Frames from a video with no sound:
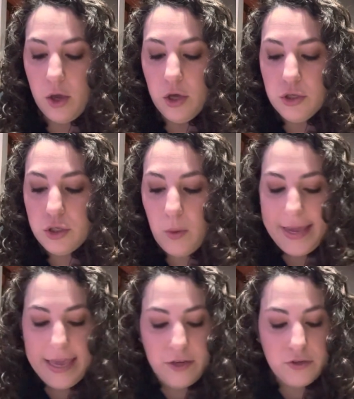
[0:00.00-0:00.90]
So I
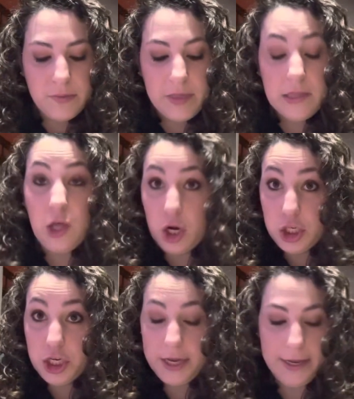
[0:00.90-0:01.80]
can't do something large.